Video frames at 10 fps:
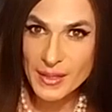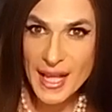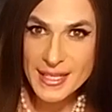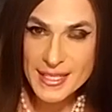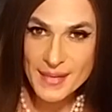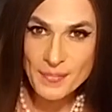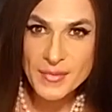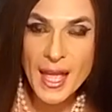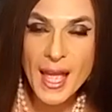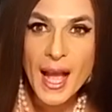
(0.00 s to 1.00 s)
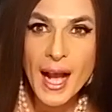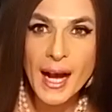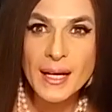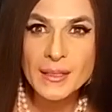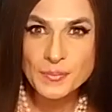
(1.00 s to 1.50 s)
lighting.
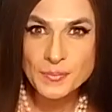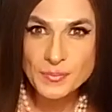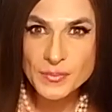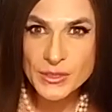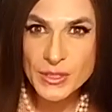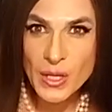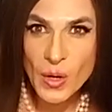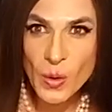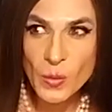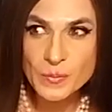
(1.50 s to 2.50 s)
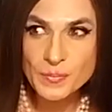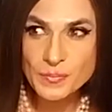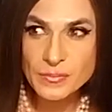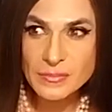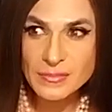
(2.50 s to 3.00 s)
Um, so
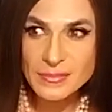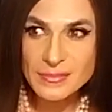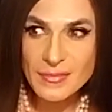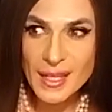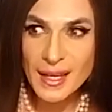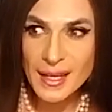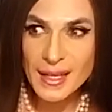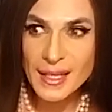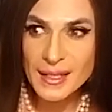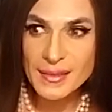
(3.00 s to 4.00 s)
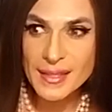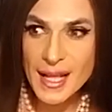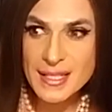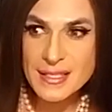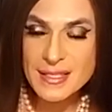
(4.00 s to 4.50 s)
uh,
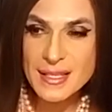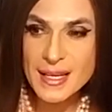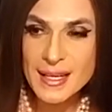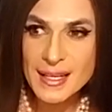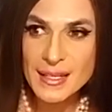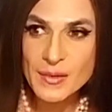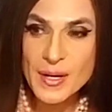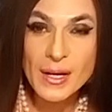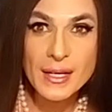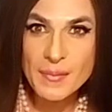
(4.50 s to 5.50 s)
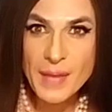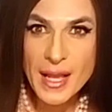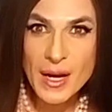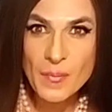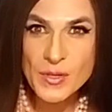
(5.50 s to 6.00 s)
that's regarding
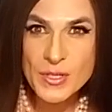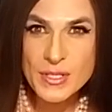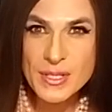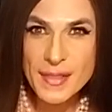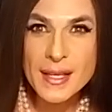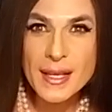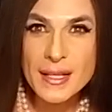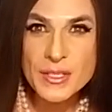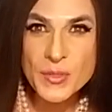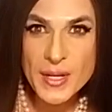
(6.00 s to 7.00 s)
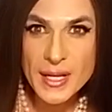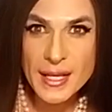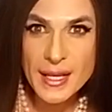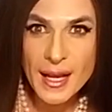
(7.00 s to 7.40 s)
makeup. There's nothing else really.